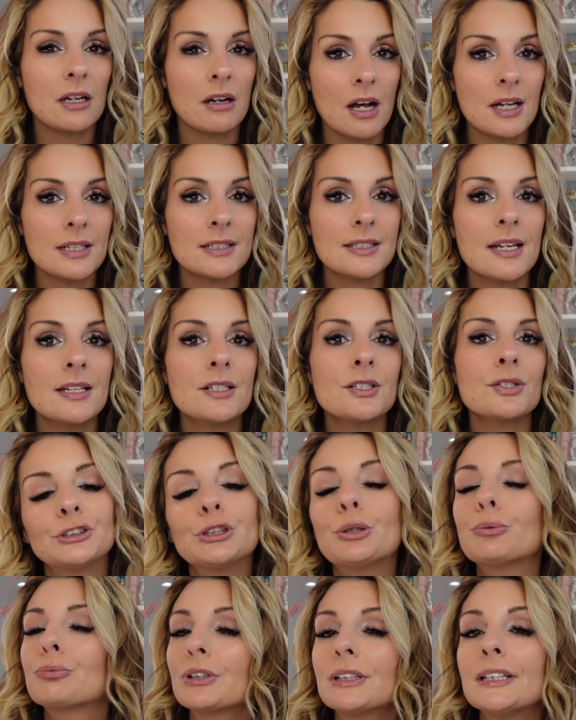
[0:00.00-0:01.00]
content.
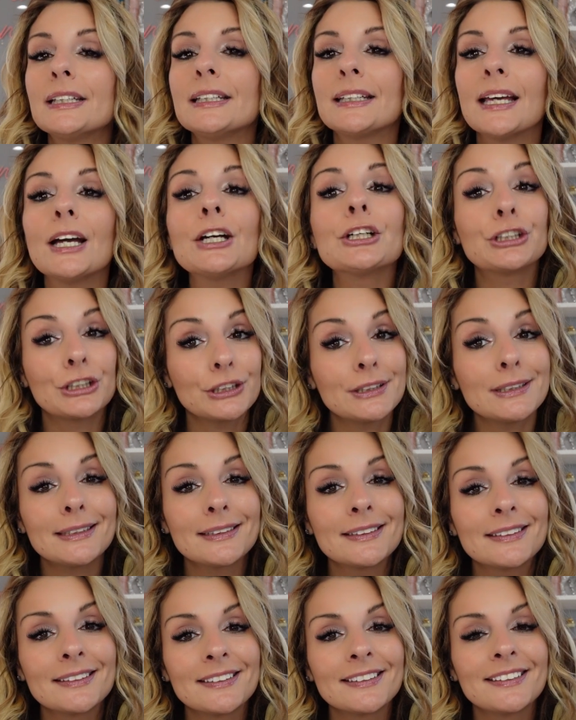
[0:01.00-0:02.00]
So really get
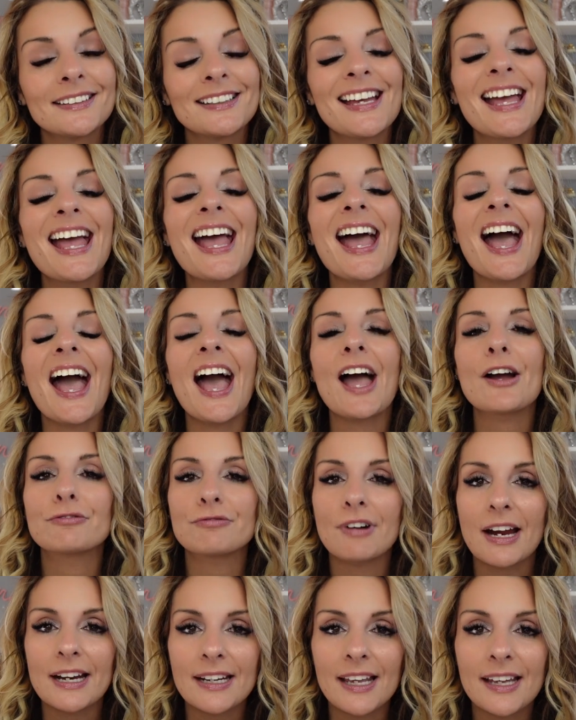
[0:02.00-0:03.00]
good at
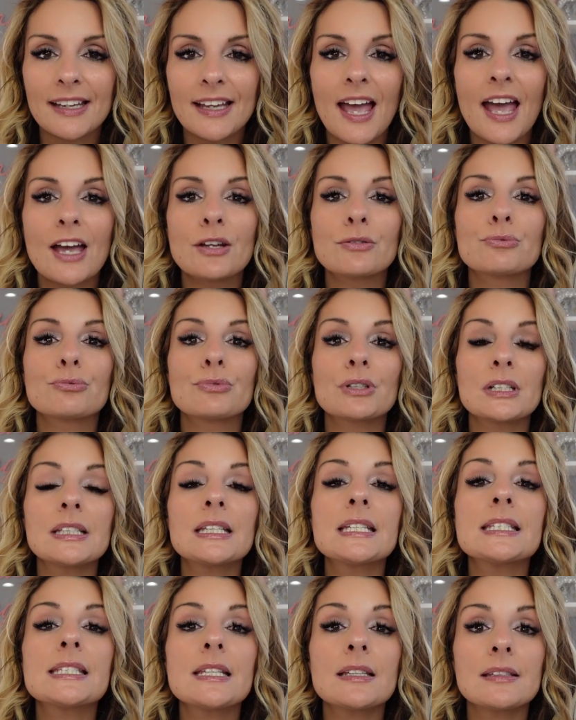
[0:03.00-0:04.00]
writing and
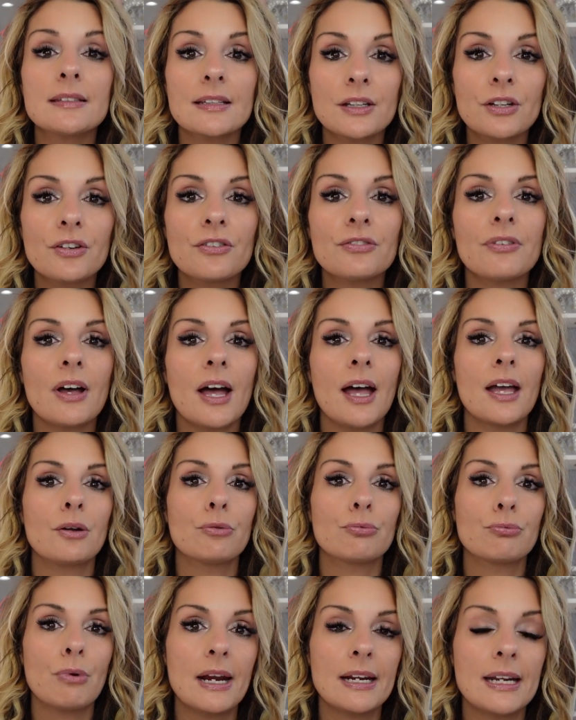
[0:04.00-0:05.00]
really solidify
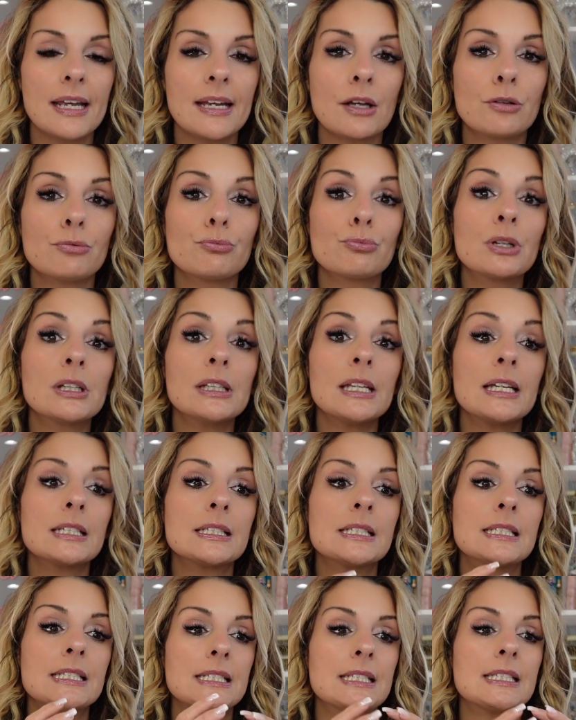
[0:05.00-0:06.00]
writing and really
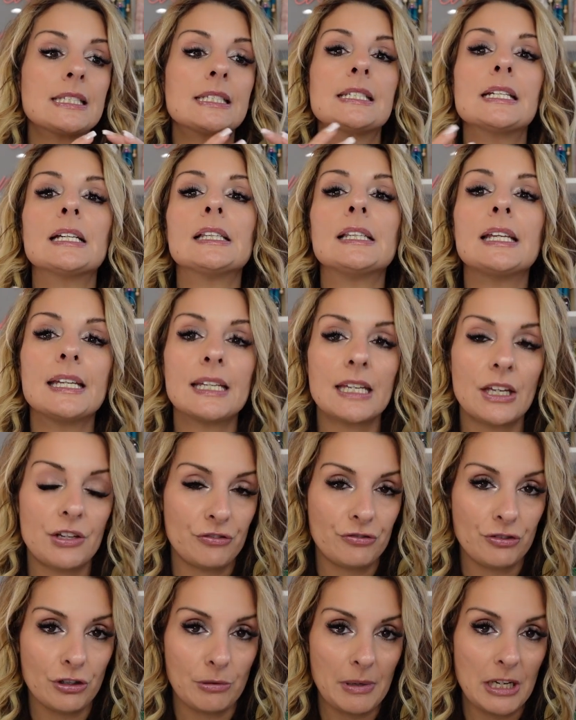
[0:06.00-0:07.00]
distilling
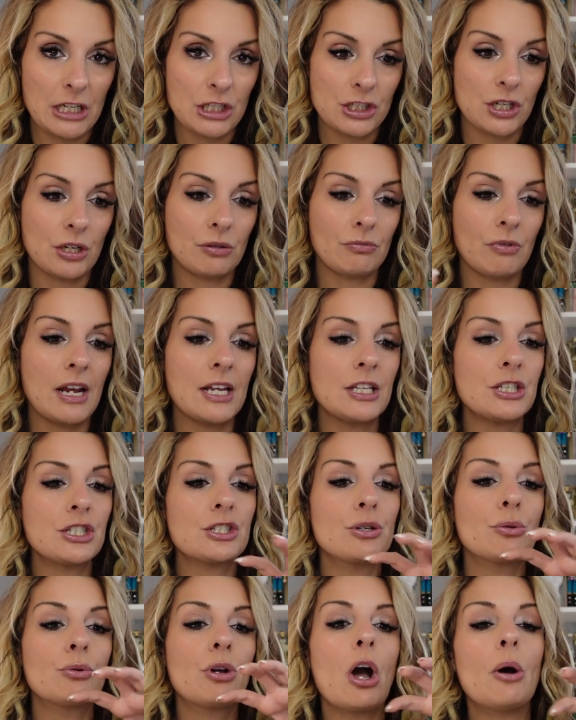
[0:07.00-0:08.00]
information, right?
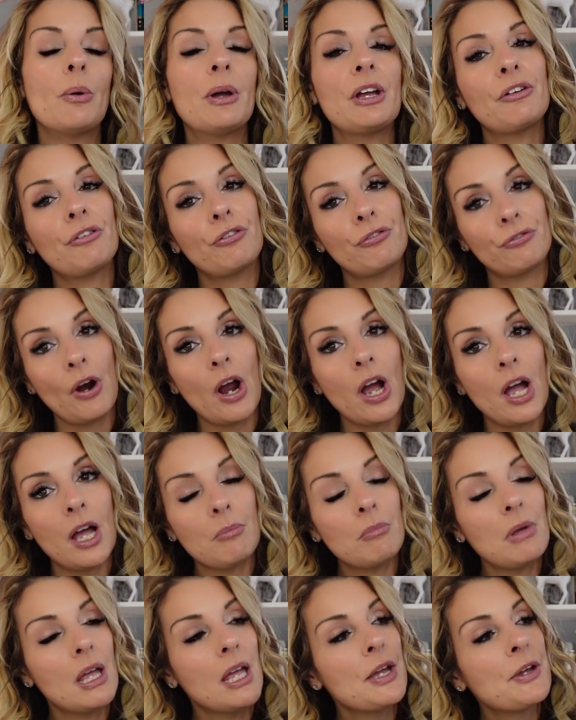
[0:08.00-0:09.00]
So going
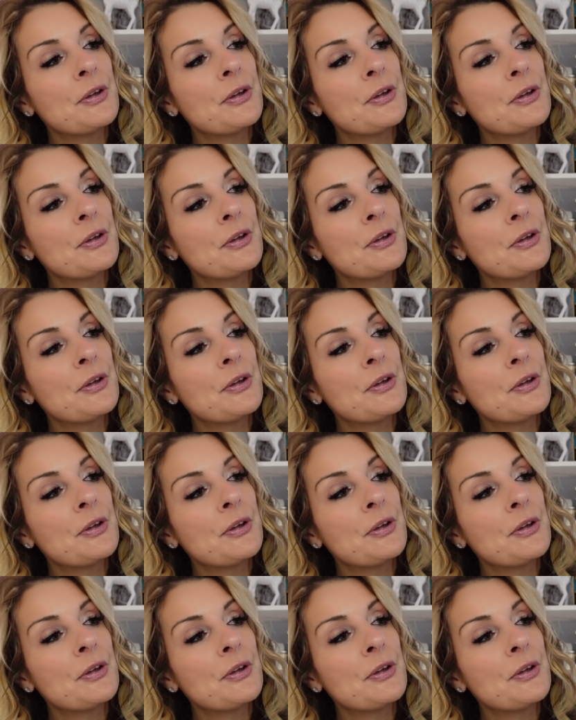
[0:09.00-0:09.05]
from